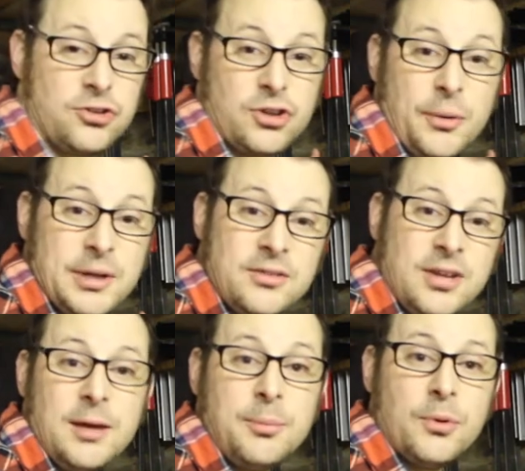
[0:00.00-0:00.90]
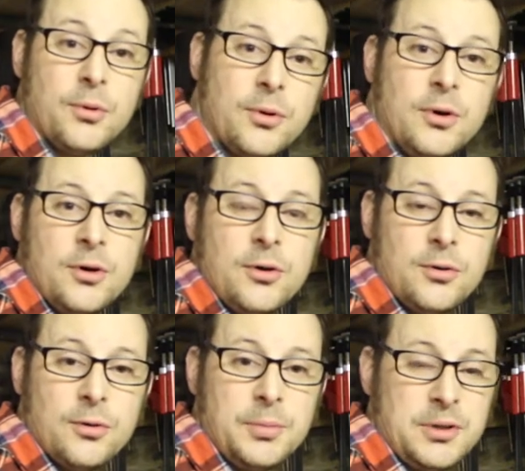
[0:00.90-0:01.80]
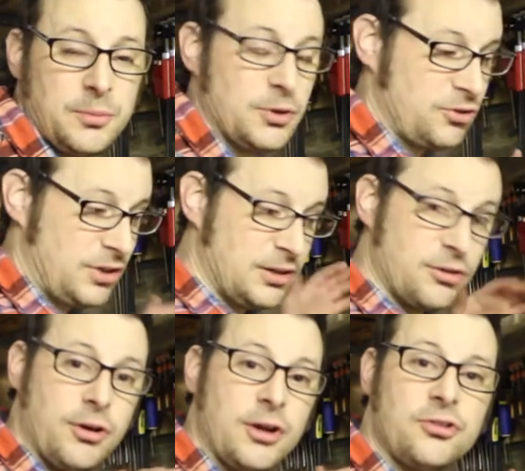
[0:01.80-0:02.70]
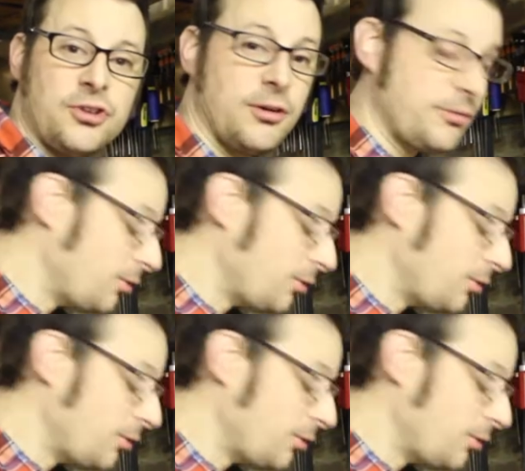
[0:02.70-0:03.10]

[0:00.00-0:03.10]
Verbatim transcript: to just go in a tip or or be demolished in the crush. So I